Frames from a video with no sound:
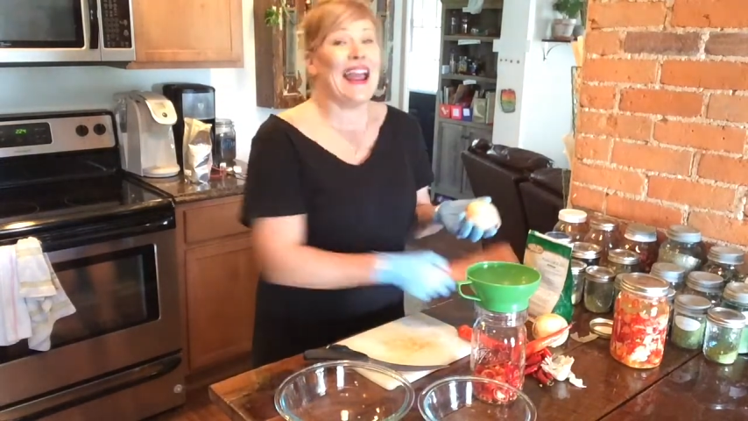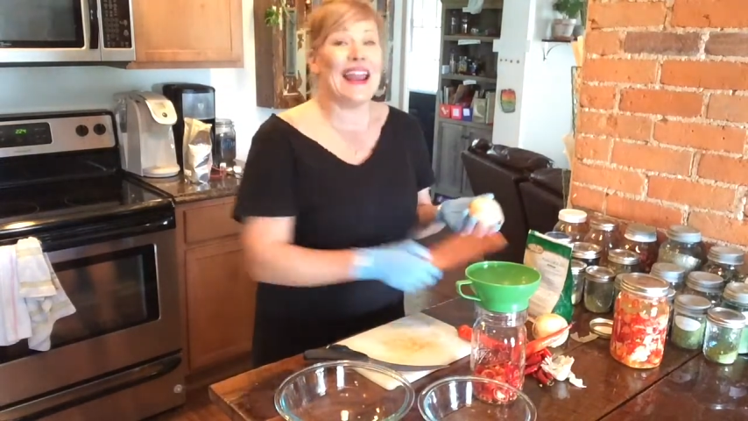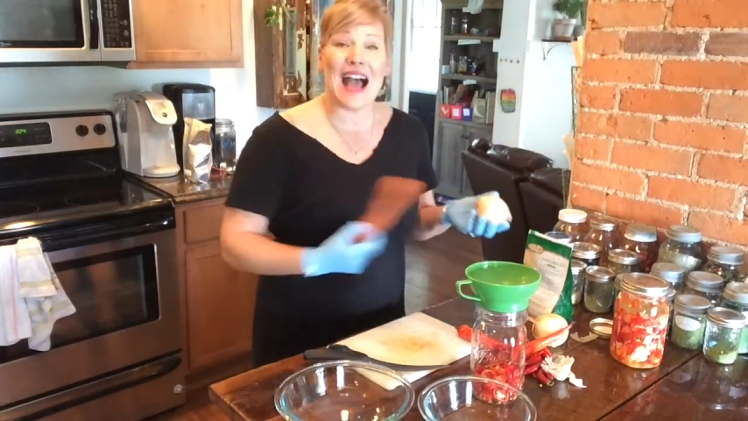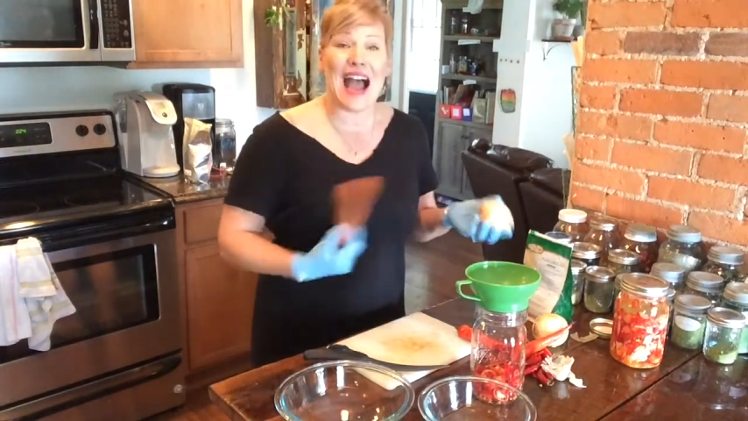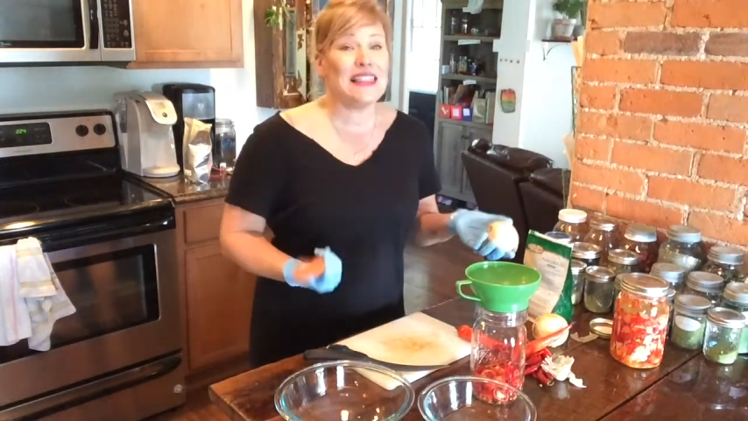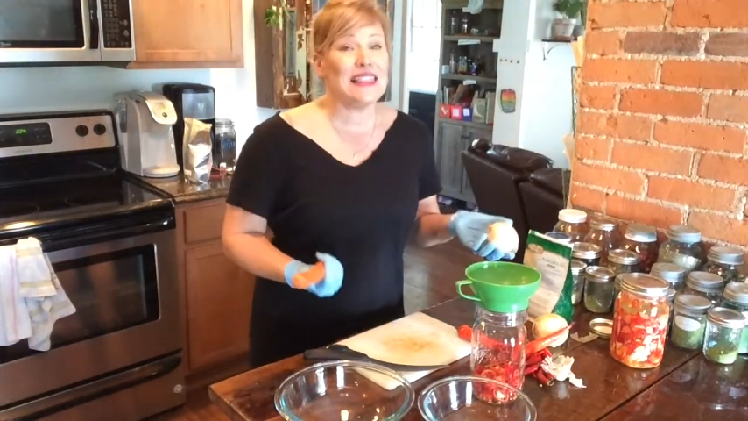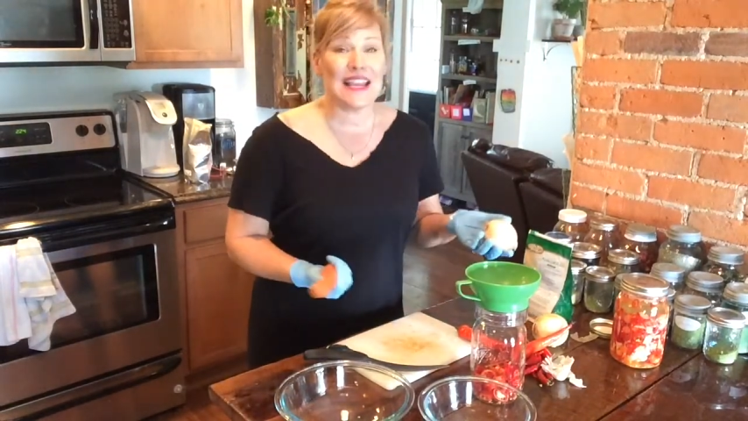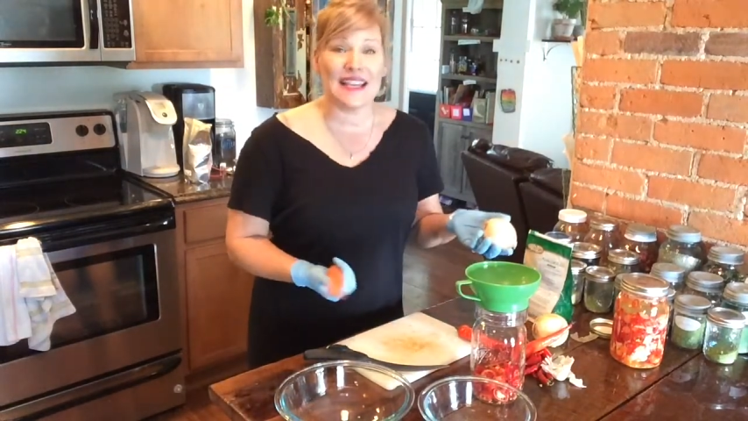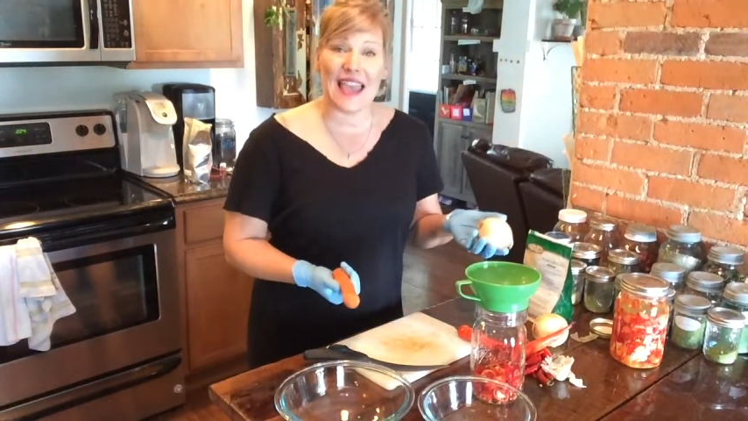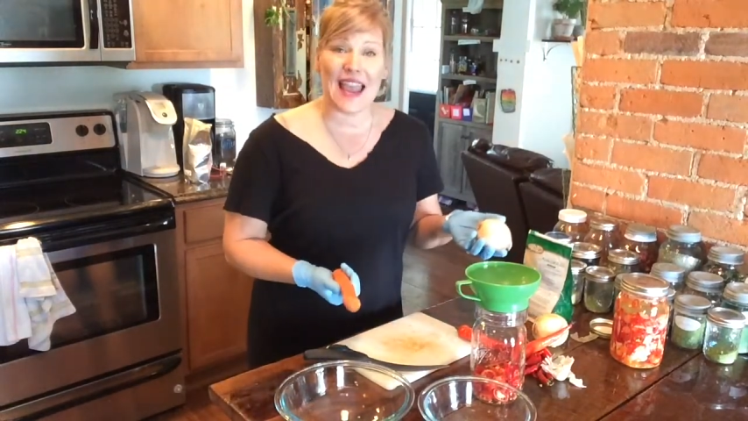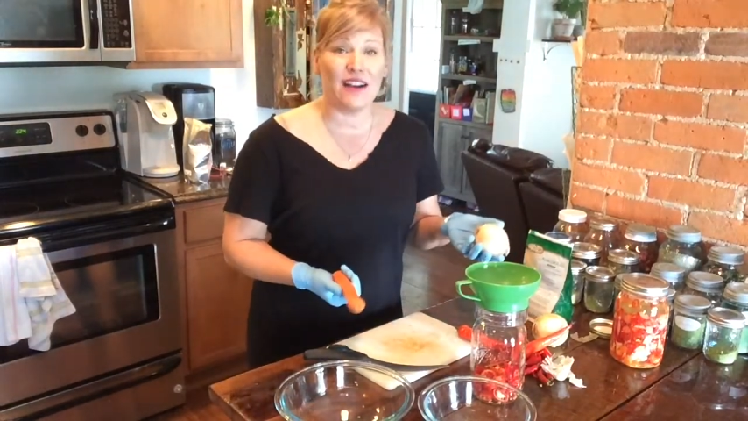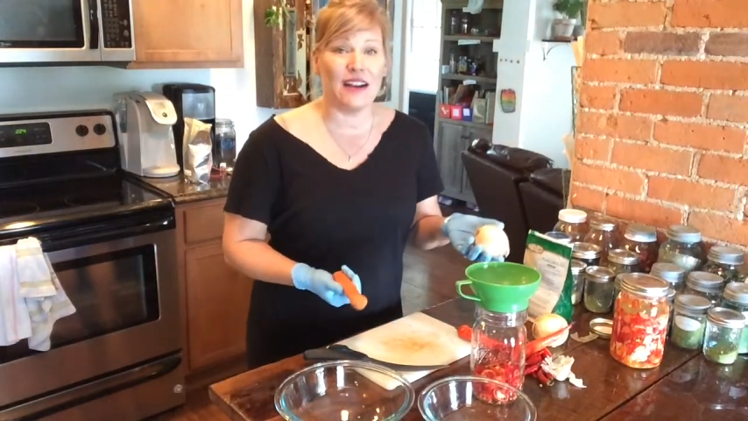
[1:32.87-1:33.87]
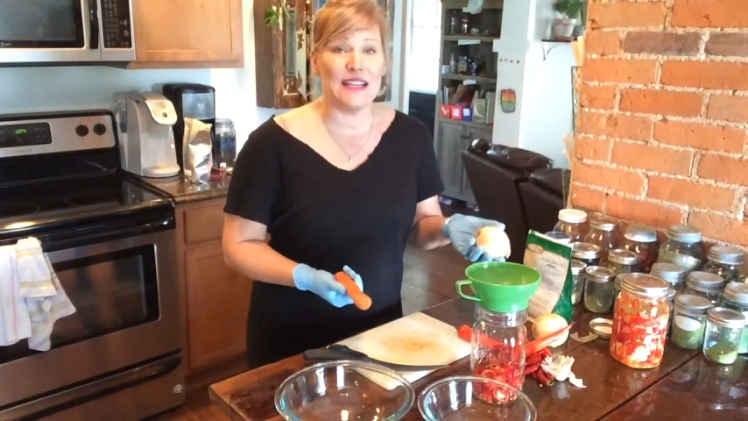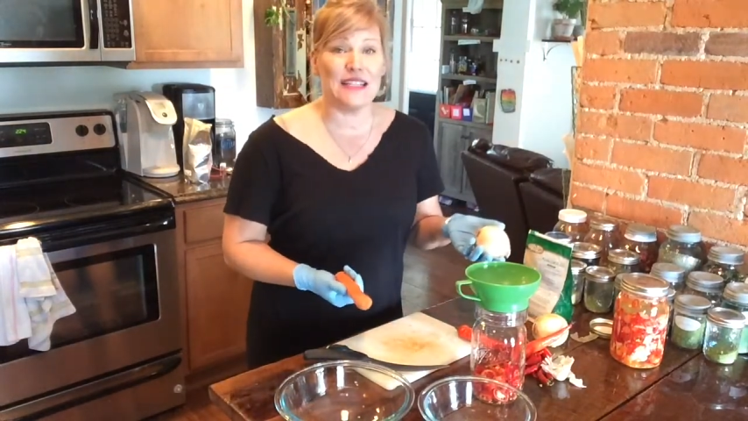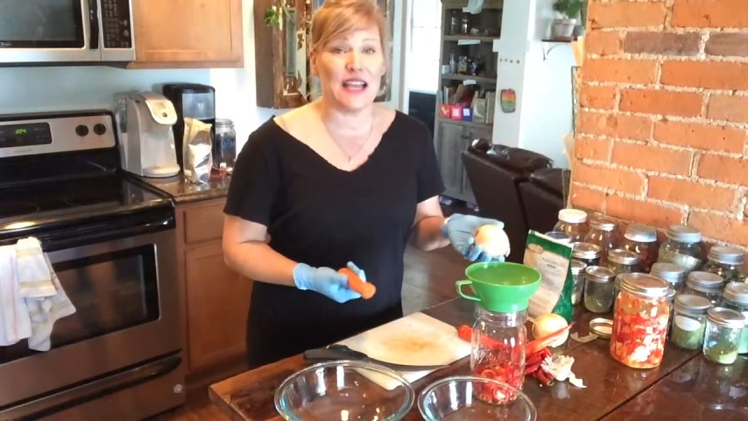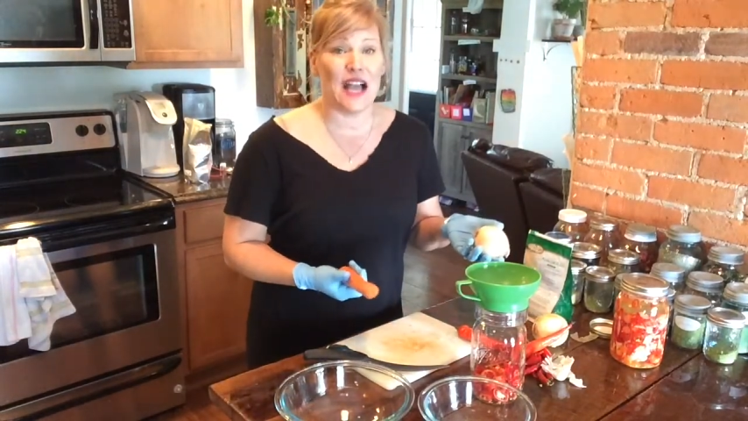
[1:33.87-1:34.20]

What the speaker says: and I like carrot,